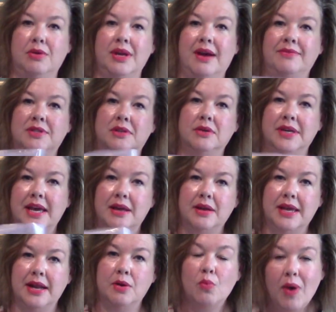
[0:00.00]
you have to
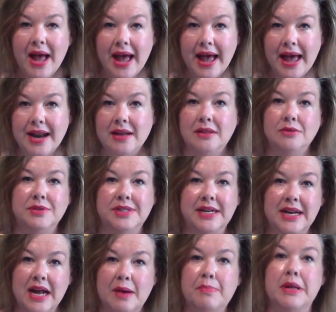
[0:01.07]
get it wet and loosen
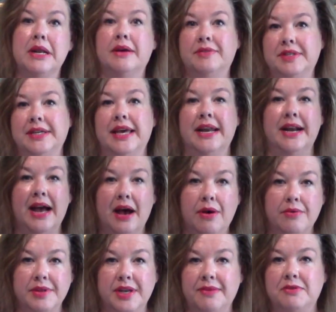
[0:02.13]
it up enough to get it
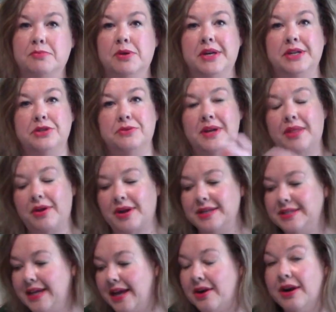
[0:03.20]
out, and then you have to put it into another
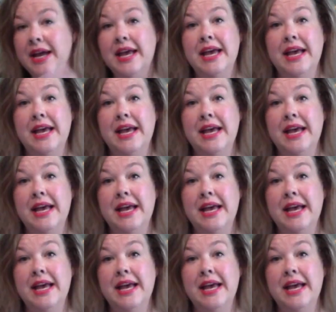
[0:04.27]
container.